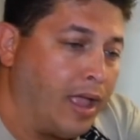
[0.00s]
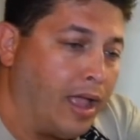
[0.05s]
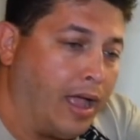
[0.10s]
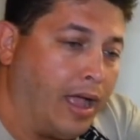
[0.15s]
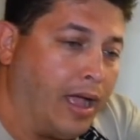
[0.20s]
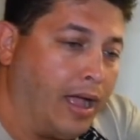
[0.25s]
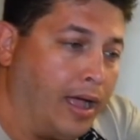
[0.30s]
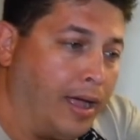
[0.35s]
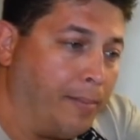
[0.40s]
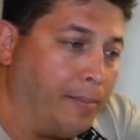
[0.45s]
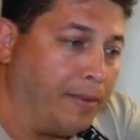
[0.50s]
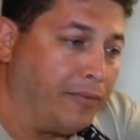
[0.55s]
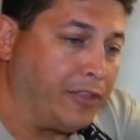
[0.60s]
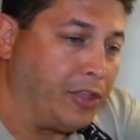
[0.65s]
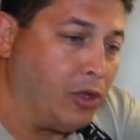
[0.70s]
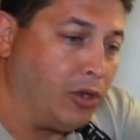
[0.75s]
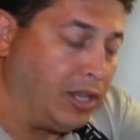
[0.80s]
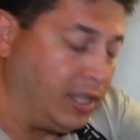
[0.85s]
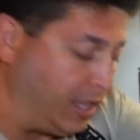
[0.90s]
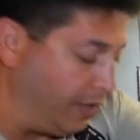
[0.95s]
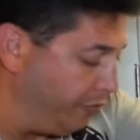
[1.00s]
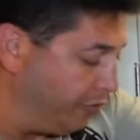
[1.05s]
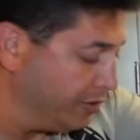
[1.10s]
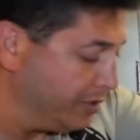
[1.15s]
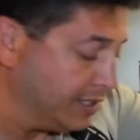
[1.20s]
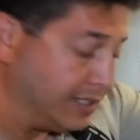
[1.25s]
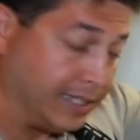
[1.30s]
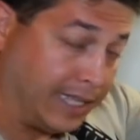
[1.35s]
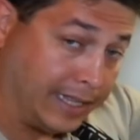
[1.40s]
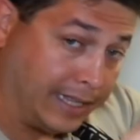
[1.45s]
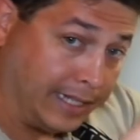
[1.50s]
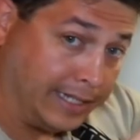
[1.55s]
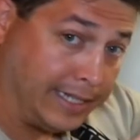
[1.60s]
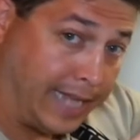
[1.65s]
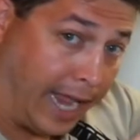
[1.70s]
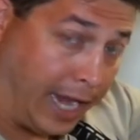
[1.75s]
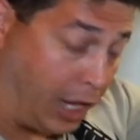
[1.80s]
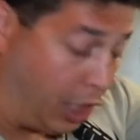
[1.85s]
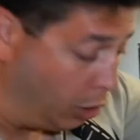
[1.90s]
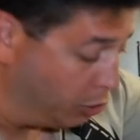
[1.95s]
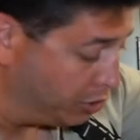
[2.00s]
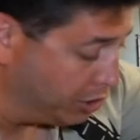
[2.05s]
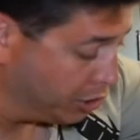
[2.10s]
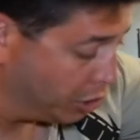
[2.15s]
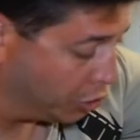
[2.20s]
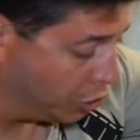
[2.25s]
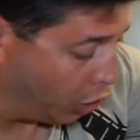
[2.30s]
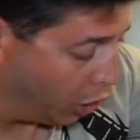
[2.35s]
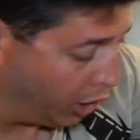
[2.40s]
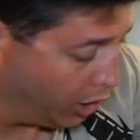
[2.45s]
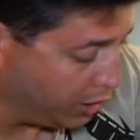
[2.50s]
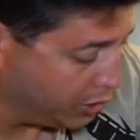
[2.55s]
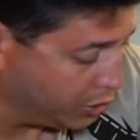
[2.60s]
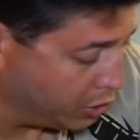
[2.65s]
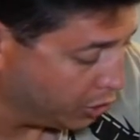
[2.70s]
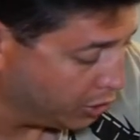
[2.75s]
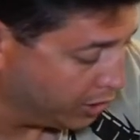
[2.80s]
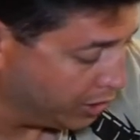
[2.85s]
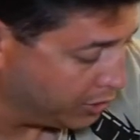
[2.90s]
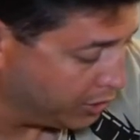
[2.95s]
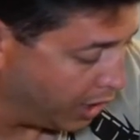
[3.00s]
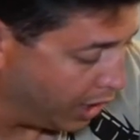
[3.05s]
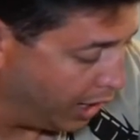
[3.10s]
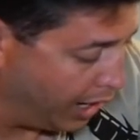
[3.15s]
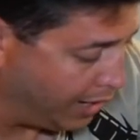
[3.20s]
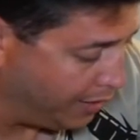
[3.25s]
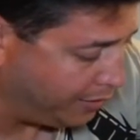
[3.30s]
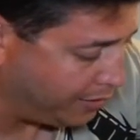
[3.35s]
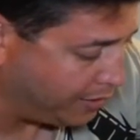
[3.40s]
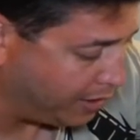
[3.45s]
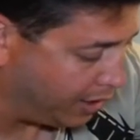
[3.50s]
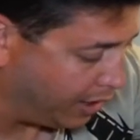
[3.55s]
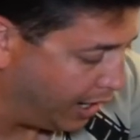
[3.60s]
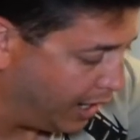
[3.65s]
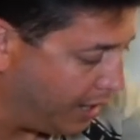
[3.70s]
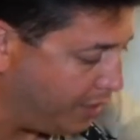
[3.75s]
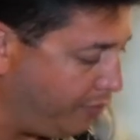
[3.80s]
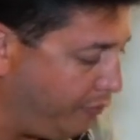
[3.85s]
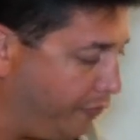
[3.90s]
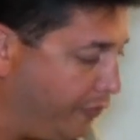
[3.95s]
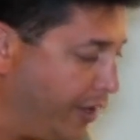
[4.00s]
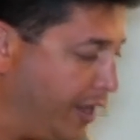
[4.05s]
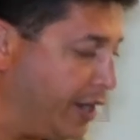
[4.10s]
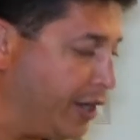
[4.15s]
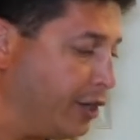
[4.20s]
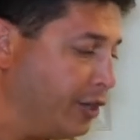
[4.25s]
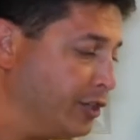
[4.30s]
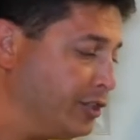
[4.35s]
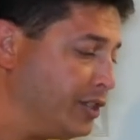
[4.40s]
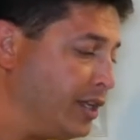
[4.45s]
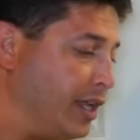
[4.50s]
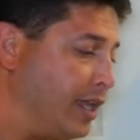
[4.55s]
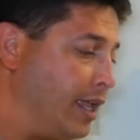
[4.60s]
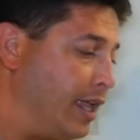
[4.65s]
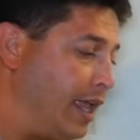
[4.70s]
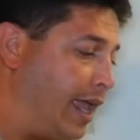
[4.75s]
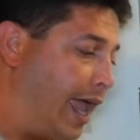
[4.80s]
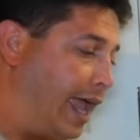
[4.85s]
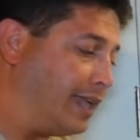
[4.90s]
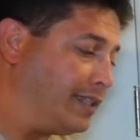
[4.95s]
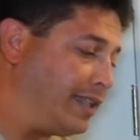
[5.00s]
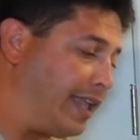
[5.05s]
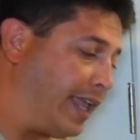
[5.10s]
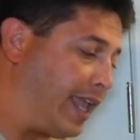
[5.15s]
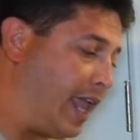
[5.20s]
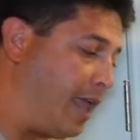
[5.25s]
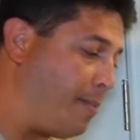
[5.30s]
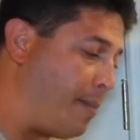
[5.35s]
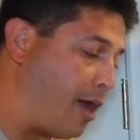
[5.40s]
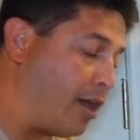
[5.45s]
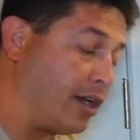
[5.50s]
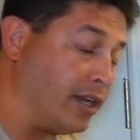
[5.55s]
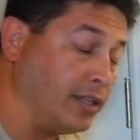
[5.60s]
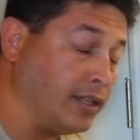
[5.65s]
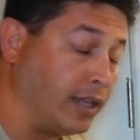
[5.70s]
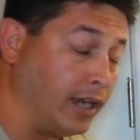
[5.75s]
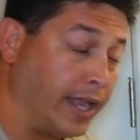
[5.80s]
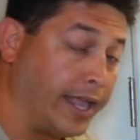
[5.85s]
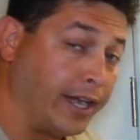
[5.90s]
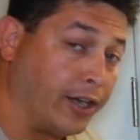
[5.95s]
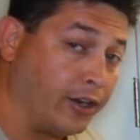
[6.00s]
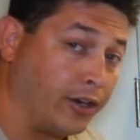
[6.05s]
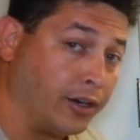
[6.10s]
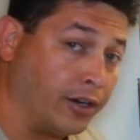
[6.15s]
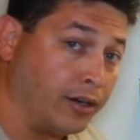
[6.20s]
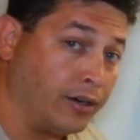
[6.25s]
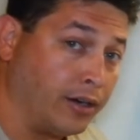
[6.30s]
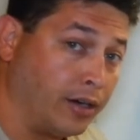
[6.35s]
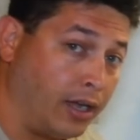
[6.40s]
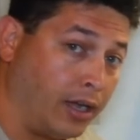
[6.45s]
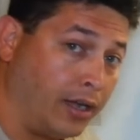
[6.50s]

But the only difference is that this guy glows in the dark. So this, a lot of the figures, as they came out in the later